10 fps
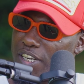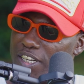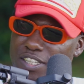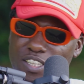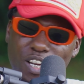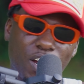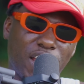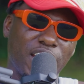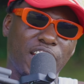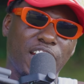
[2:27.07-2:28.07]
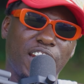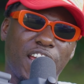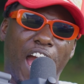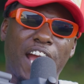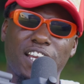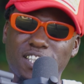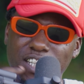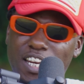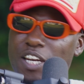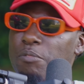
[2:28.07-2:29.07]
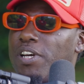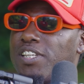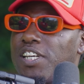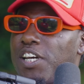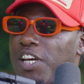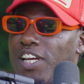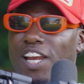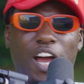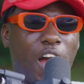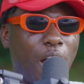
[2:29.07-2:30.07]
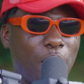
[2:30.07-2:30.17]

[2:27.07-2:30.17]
You know what so at the end of the day, I could see that in myself, cause I, I,